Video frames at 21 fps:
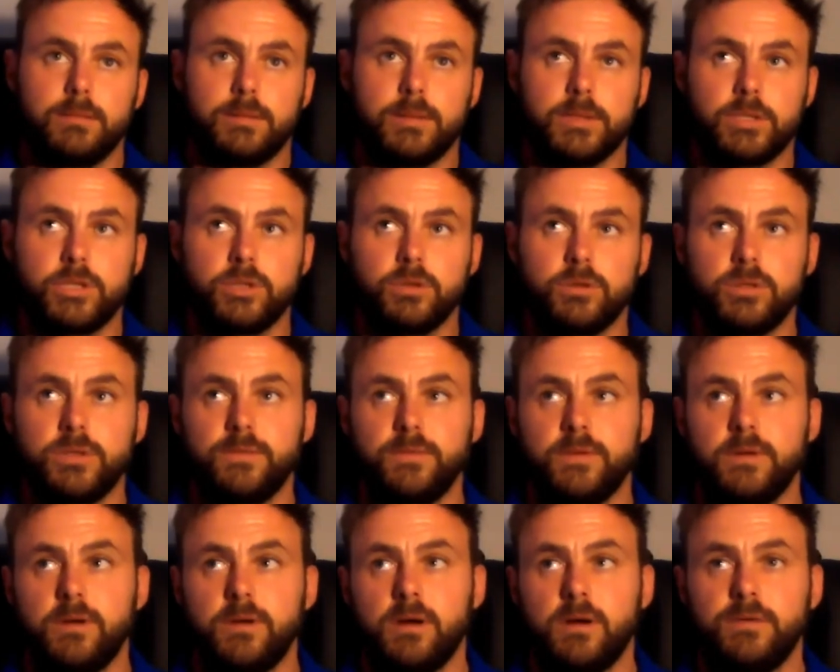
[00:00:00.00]
the short of
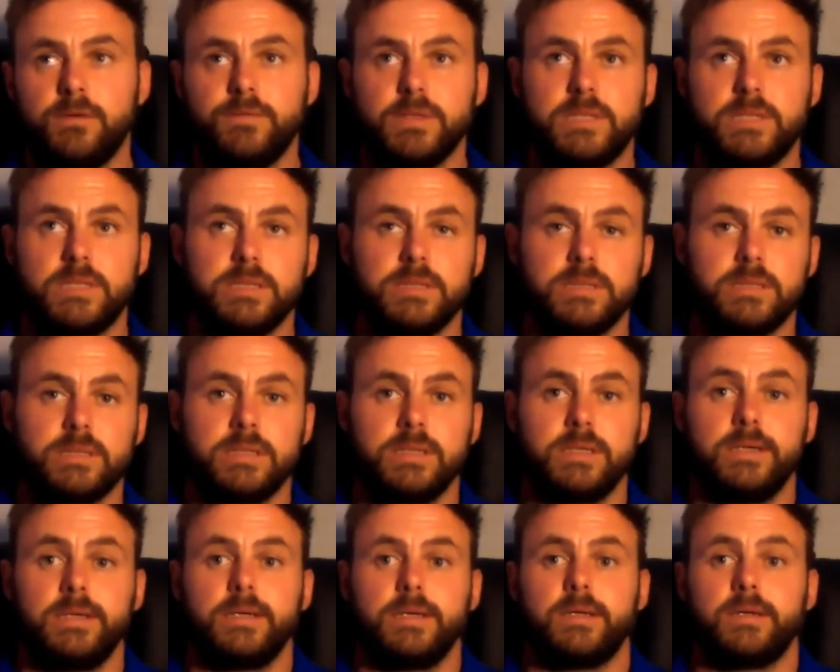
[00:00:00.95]
the long of it
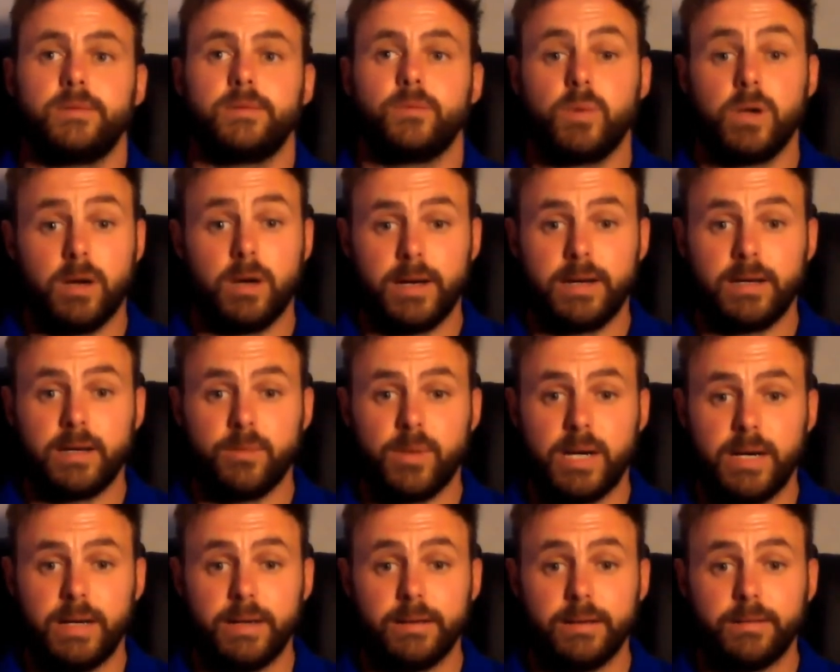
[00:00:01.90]
is, we are
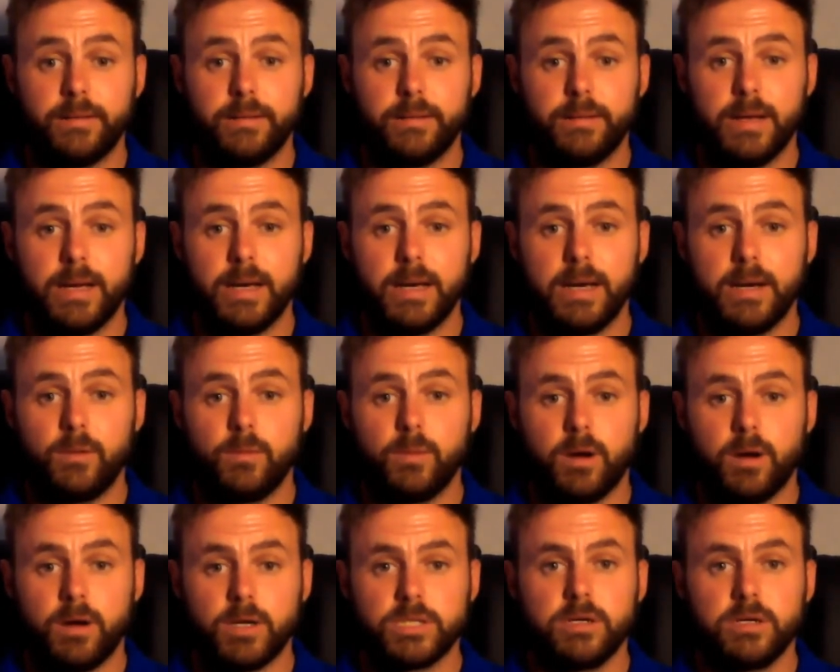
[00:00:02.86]
undermined. We
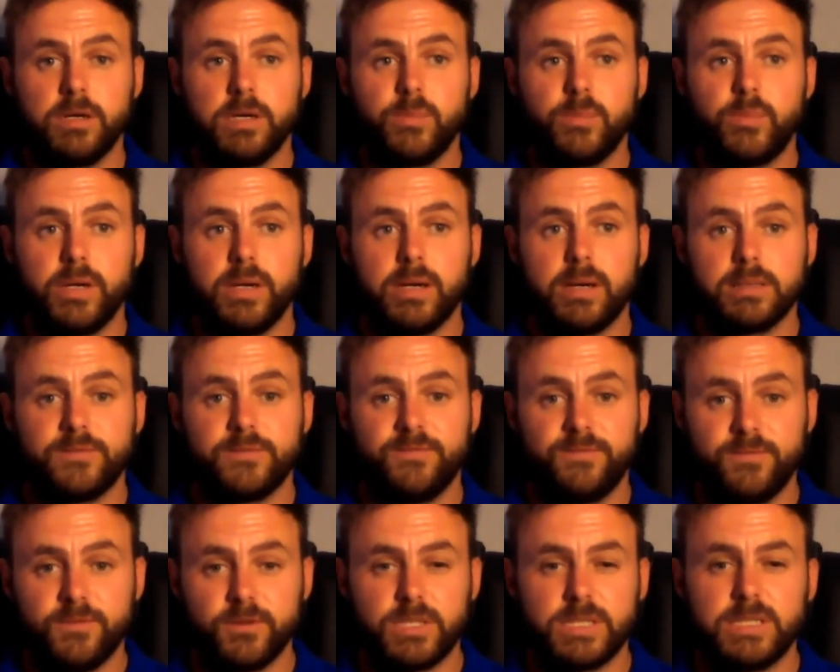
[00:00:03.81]
are slowly putting our
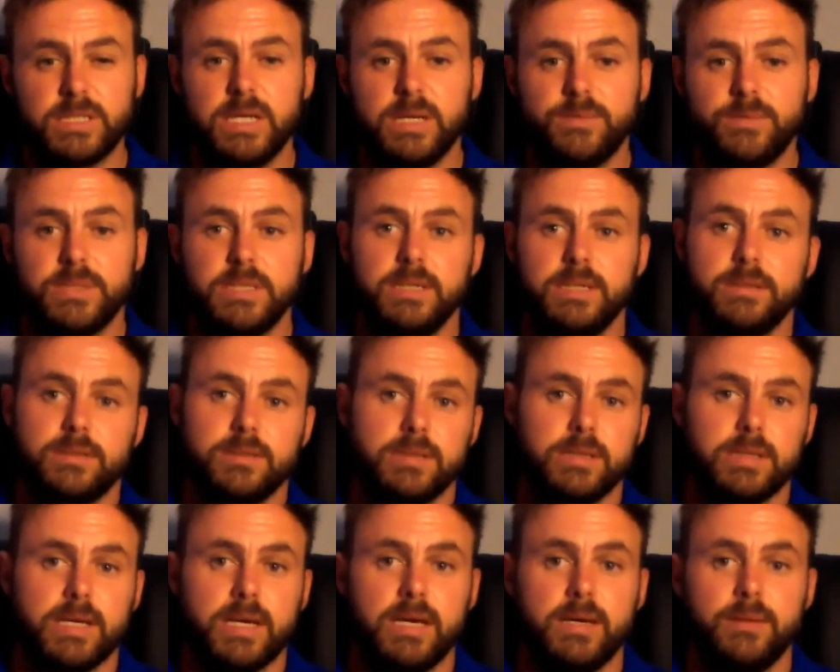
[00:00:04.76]
footsteps into
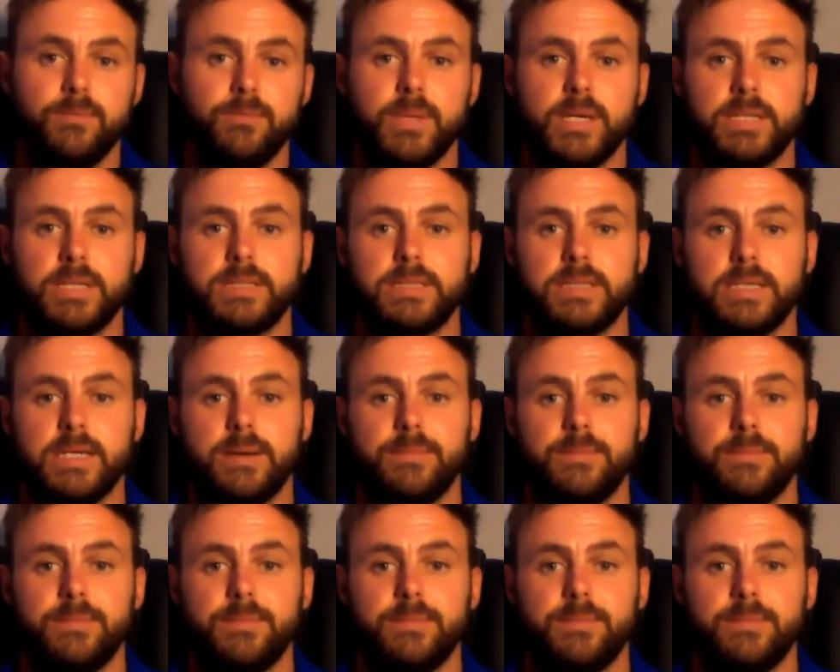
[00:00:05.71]
the game, but